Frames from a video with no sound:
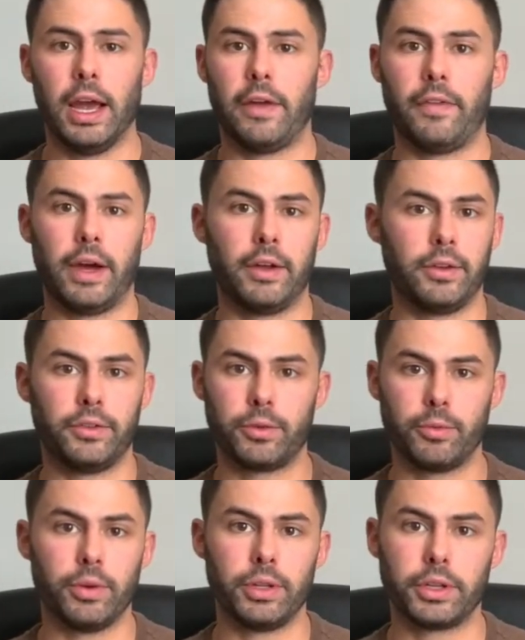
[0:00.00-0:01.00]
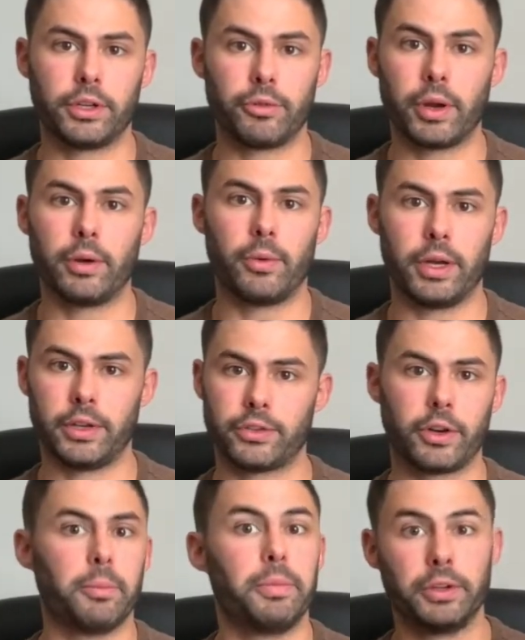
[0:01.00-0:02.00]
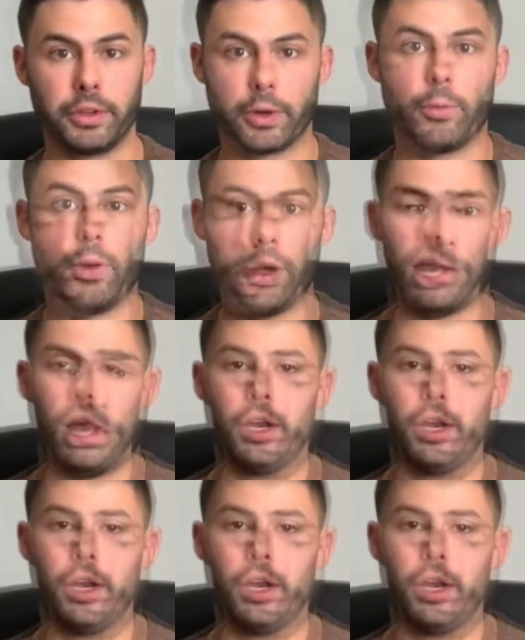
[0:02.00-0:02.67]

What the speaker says: and that is a really great way to start building wealth.